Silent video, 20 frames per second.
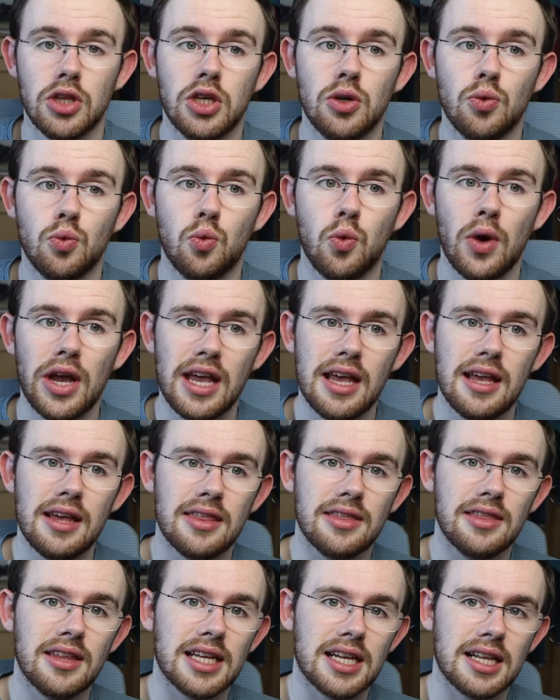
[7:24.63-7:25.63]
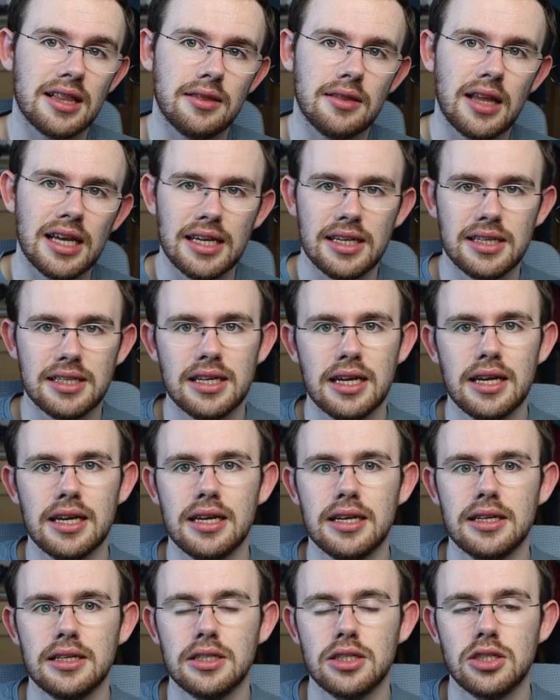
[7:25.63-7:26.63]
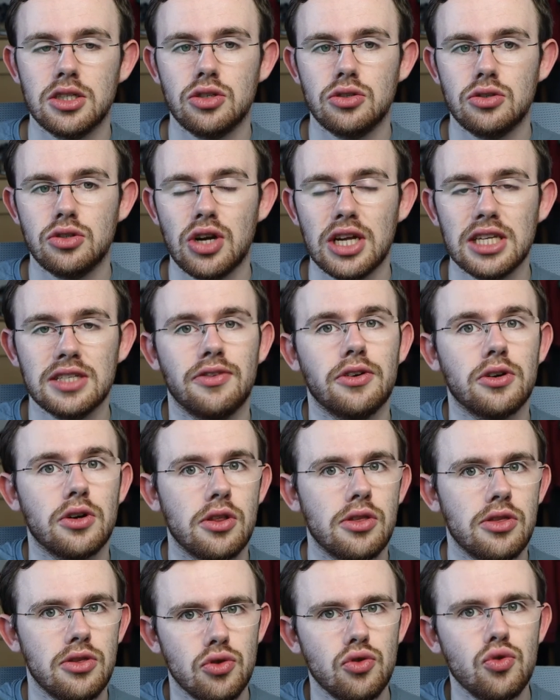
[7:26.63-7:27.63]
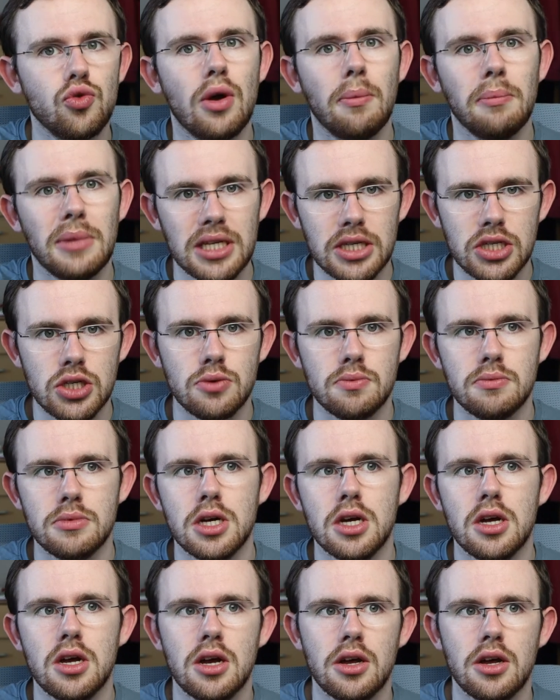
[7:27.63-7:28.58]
the way that light is transferred through a medium,